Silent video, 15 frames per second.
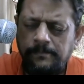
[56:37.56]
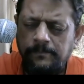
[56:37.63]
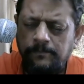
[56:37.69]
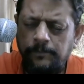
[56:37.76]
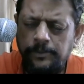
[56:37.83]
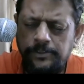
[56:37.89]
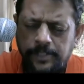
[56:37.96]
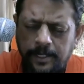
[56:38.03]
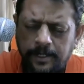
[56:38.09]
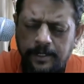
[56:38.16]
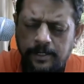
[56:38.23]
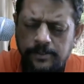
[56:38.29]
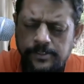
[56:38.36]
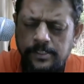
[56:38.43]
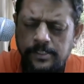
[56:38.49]
We surrender
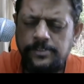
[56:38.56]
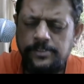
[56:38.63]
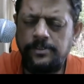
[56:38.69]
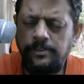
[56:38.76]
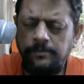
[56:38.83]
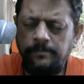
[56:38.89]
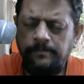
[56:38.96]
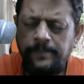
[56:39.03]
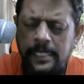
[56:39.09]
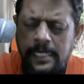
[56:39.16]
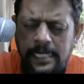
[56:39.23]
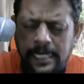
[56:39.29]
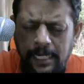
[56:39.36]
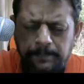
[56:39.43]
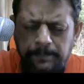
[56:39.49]
ourselves to you.
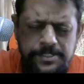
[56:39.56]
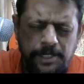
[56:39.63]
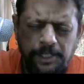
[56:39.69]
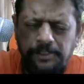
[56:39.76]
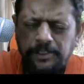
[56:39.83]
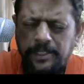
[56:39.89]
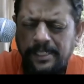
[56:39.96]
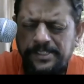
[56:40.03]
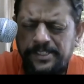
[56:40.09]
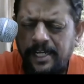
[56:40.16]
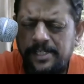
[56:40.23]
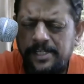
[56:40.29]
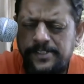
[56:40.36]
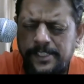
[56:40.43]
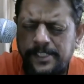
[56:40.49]
Help us not to consider
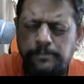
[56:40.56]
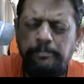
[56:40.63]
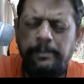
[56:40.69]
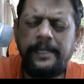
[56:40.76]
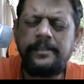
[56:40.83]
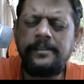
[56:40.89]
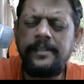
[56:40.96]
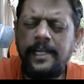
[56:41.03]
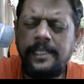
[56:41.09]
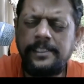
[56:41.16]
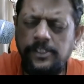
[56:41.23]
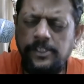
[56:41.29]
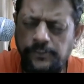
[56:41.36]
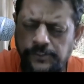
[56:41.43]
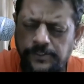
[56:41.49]
ourselves better than
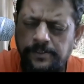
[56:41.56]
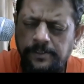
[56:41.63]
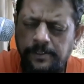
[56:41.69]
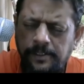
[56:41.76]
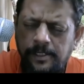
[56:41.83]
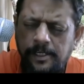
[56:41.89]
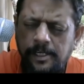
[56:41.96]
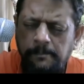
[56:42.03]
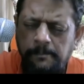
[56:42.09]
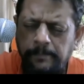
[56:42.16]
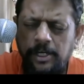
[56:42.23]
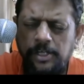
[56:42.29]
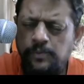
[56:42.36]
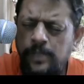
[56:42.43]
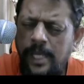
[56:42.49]
others.
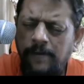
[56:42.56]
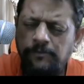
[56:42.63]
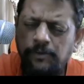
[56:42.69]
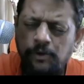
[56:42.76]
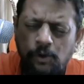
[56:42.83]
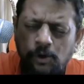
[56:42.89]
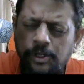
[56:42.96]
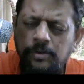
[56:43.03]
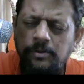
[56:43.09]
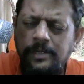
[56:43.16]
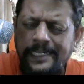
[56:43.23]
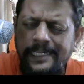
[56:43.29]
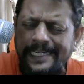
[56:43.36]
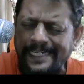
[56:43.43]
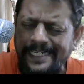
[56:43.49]
Because we have known you,
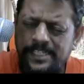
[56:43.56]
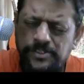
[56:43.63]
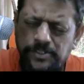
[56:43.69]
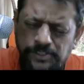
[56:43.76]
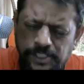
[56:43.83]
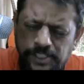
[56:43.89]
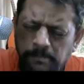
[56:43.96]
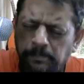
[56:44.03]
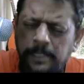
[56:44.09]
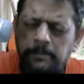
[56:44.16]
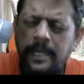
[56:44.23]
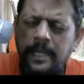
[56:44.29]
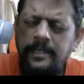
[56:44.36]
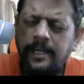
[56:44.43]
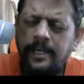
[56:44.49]
it is simply
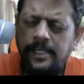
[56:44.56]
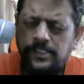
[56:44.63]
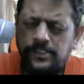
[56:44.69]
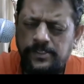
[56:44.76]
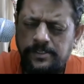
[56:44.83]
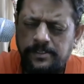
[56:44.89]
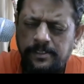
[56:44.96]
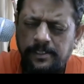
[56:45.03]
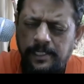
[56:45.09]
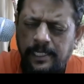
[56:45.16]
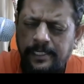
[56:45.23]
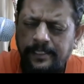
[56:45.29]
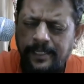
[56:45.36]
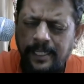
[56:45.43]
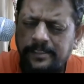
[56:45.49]
by grace,
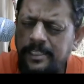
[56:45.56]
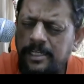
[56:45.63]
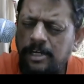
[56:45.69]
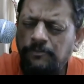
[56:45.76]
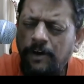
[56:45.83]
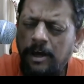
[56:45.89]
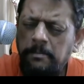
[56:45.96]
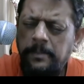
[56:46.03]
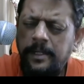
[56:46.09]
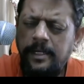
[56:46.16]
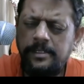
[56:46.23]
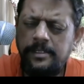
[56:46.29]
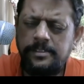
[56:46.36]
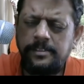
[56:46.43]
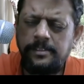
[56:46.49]
nothing of our
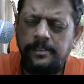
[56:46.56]
merit,